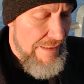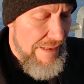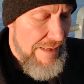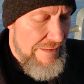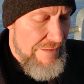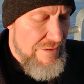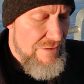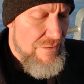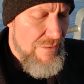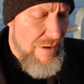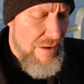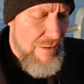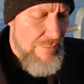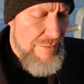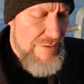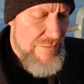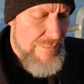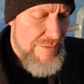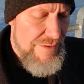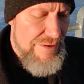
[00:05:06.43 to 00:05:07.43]
And you
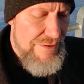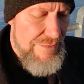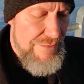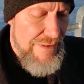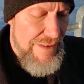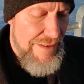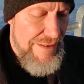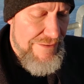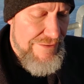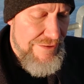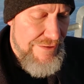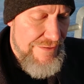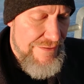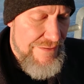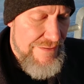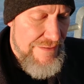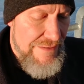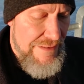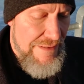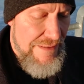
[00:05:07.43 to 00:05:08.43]
always were too
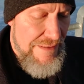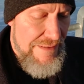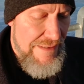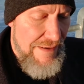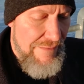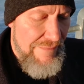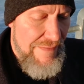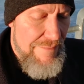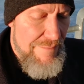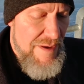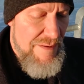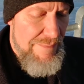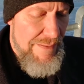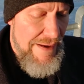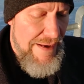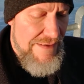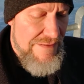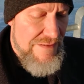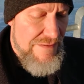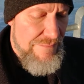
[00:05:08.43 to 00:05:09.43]
cautious. Now let me
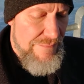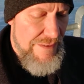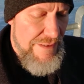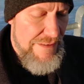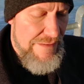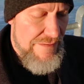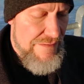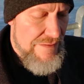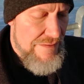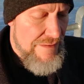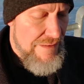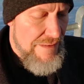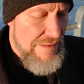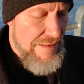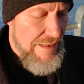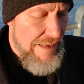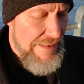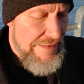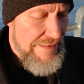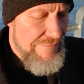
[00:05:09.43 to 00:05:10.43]
pass in peace.
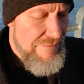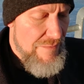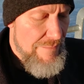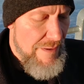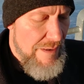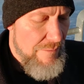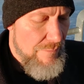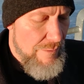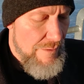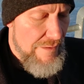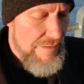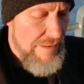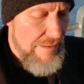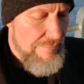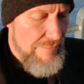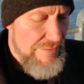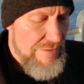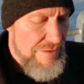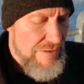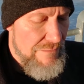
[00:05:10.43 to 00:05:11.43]
I give you my word
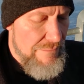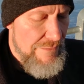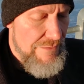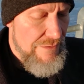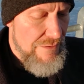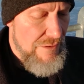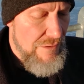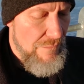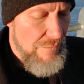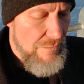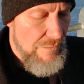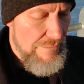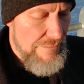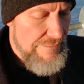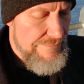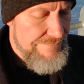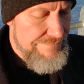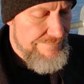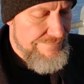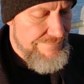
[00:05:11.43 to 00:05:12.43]
I'll return with your
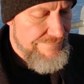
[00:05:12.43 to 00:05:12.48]
gold.